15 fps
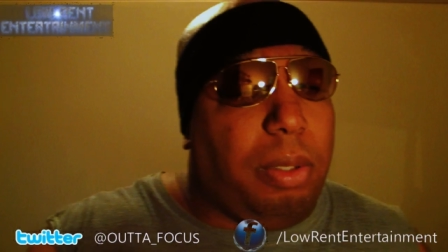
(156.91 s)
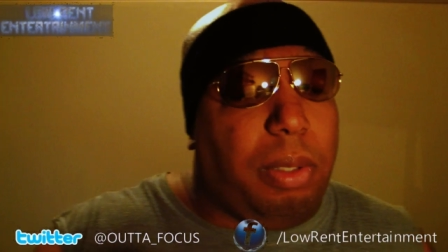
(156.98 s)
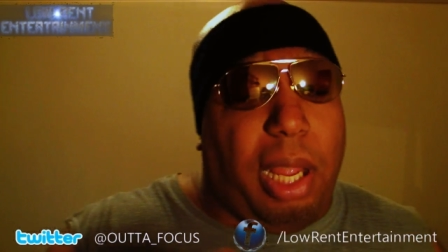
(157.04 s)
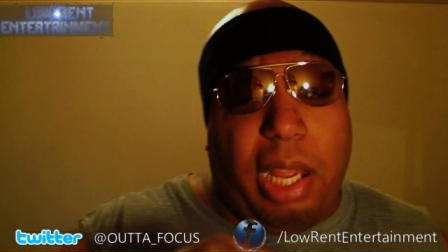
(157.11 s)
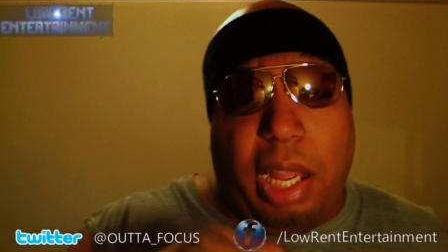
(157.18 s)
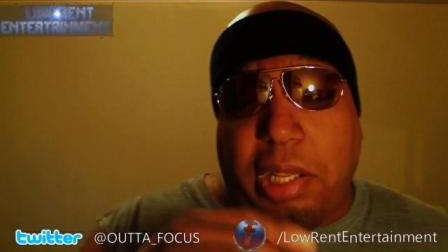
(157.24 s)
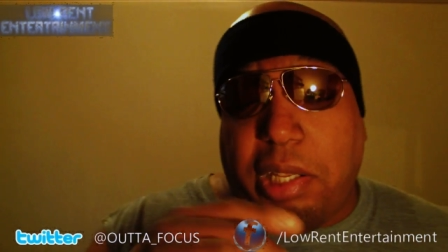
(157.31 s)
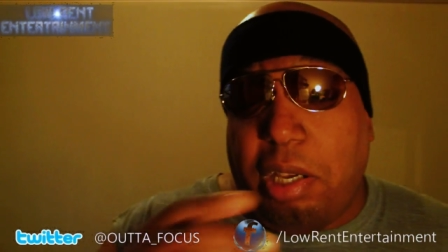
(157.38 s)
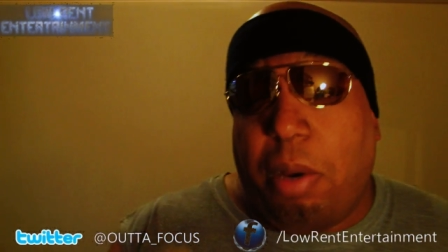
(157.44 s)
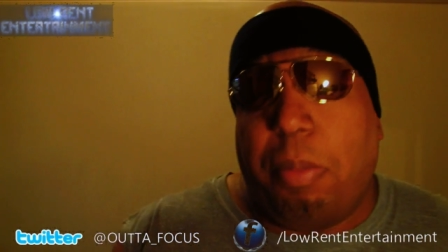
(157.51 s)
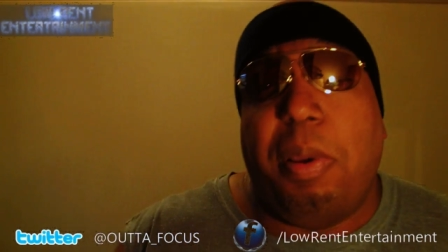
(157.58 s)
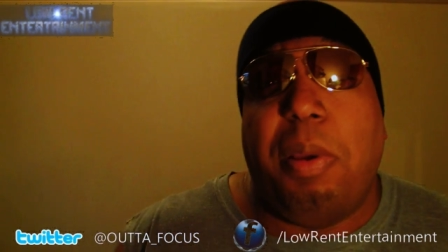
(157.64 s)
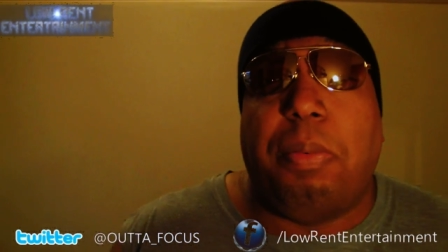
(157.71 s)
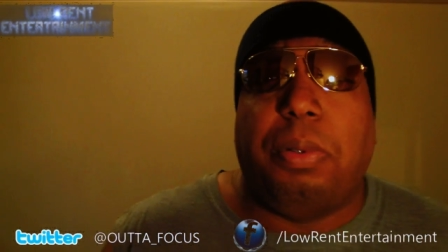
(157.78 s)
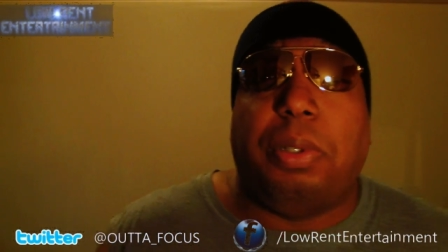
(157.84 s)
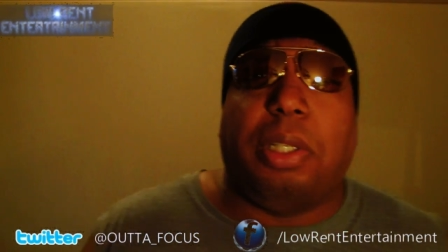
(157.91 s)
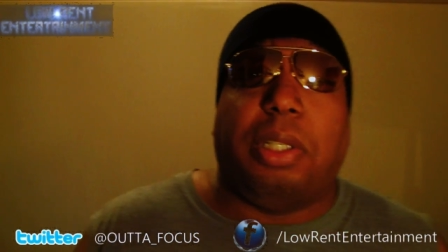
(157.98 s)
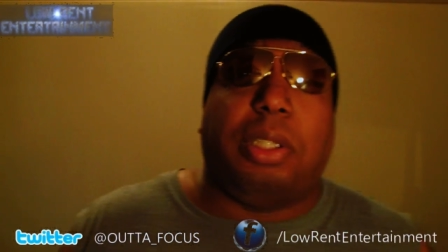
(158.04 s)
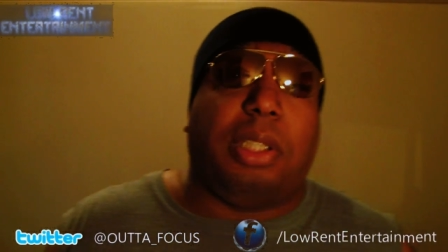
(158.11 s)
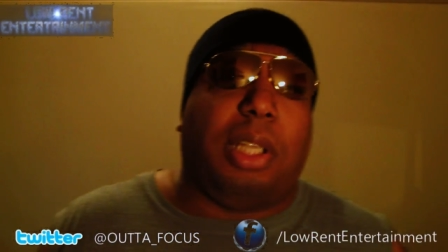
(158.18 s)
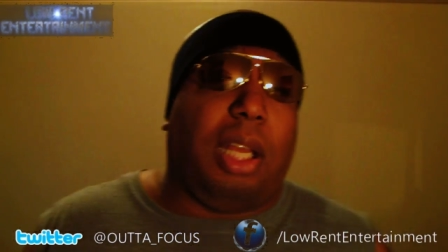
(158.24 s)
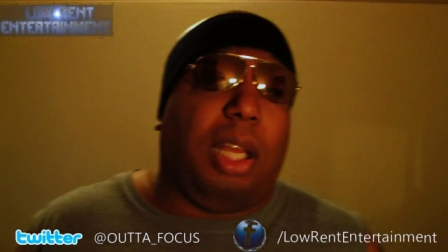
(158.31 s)
I tell people,
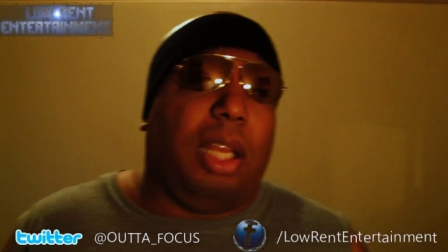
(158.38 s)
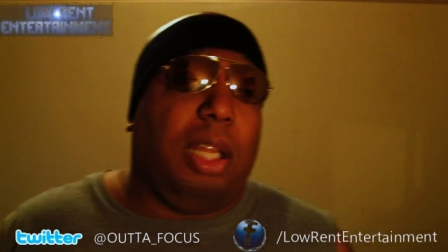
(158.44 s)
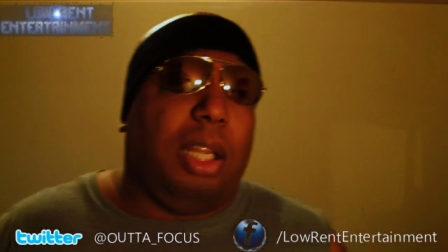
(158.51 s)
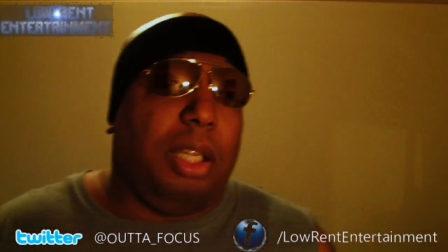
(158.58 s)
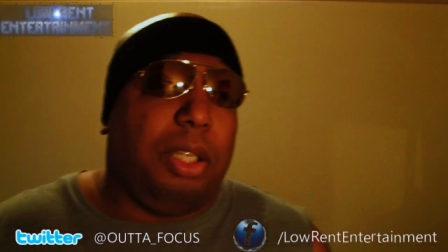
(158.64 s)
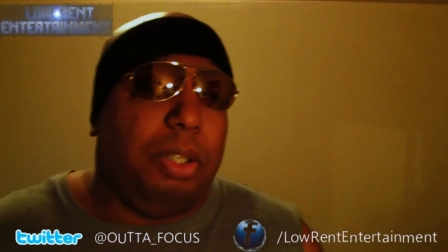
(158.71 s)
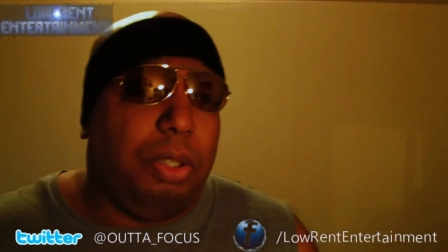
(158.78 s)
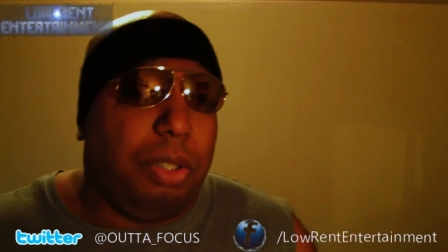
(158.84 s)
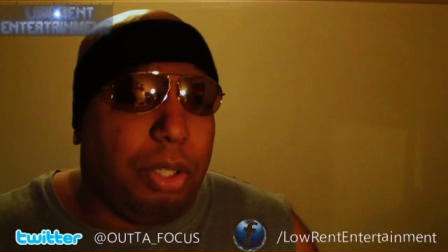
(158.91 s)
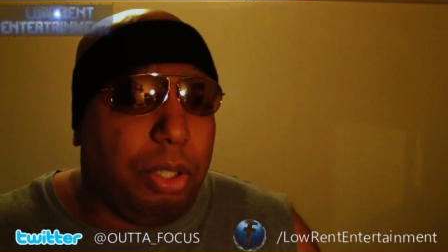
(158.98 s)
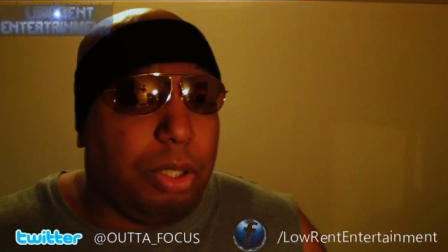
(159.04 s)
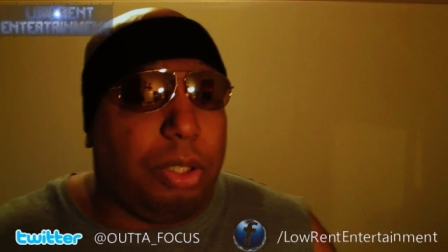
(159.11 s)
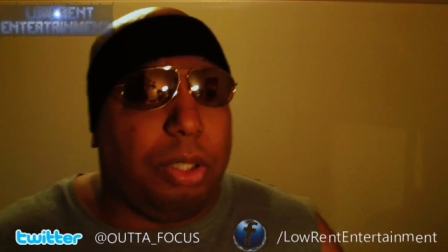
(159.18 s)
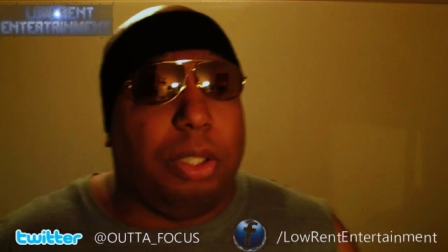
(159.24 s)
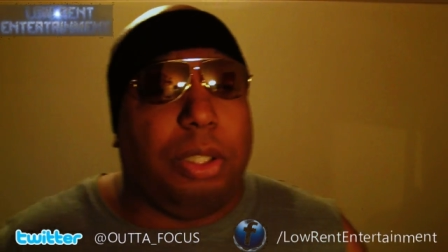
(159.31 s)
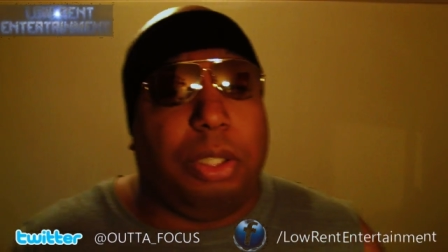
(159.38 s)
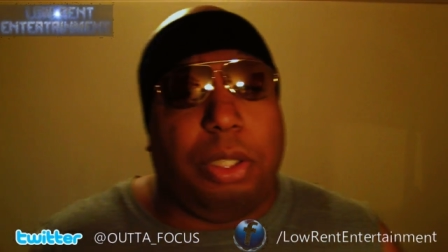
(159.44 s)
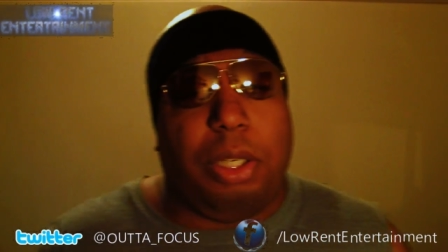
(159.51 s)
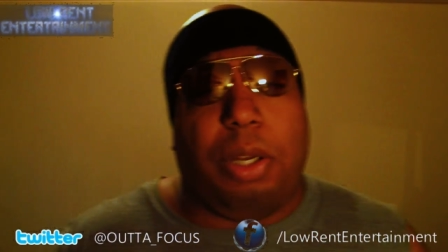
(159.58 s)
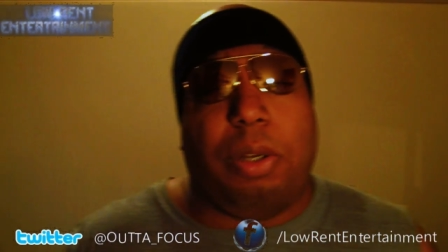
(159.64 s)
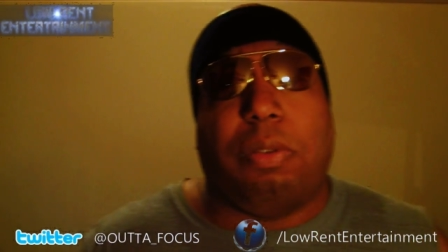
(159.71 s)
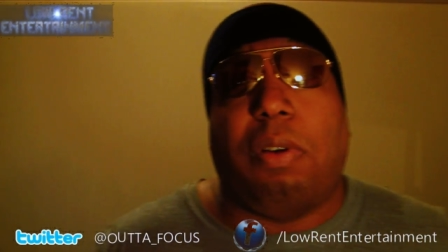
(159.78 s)
there's you
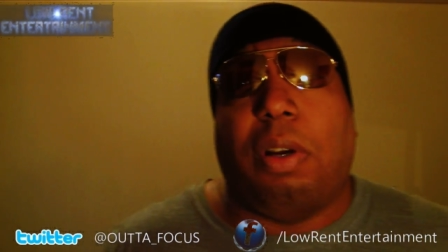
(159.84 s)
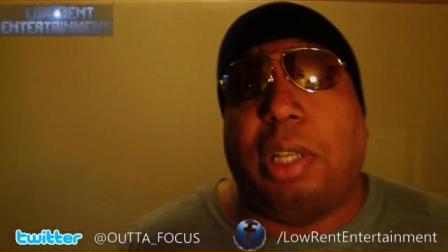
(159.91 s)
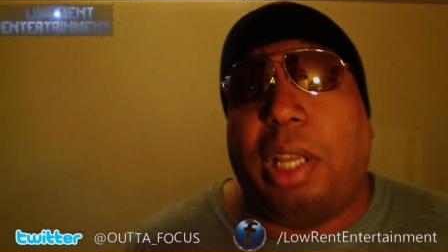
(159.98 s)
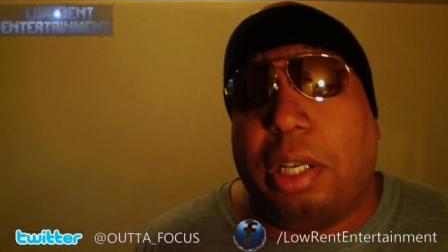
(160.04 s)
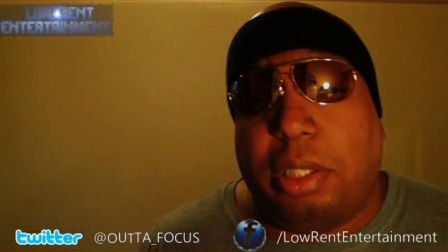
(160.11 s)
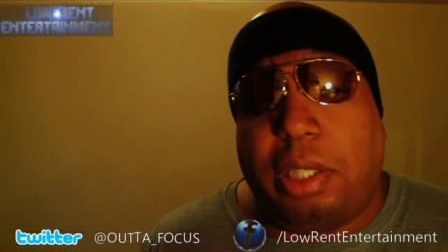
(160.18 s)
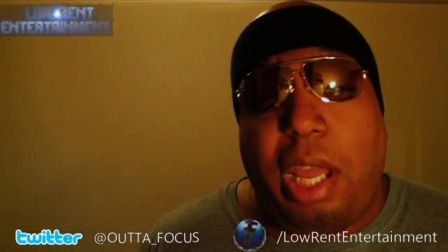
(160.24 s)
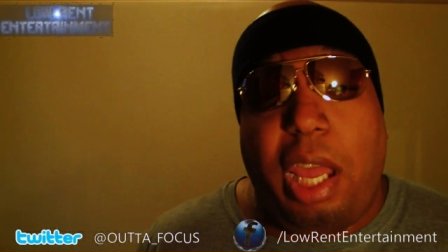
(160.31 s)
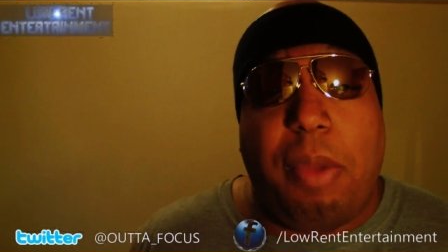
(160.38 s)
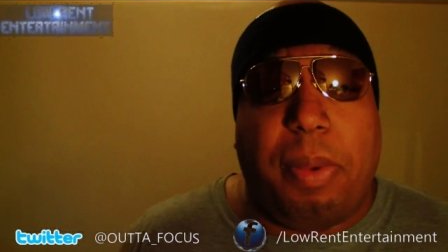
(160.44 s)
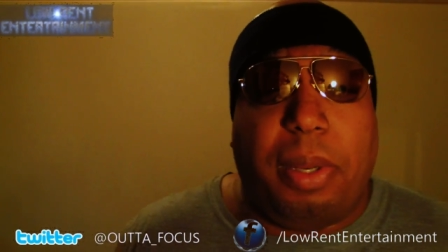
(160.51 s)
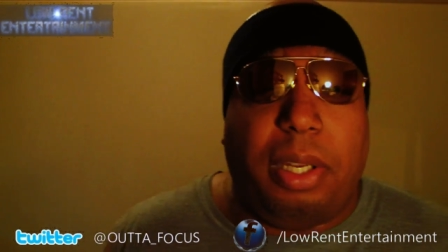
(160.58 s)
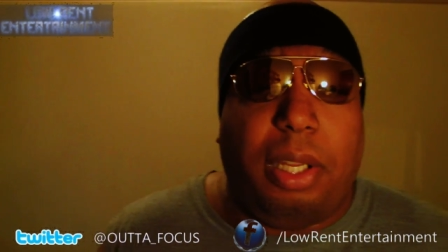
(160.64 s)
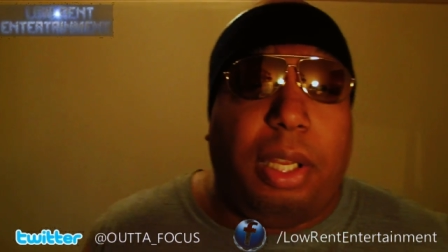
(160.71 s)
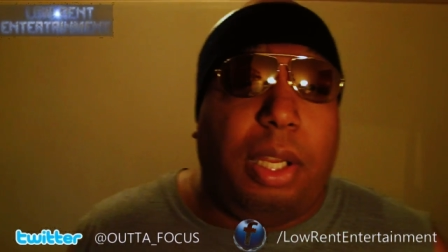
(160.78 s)
know, as far as entertainment,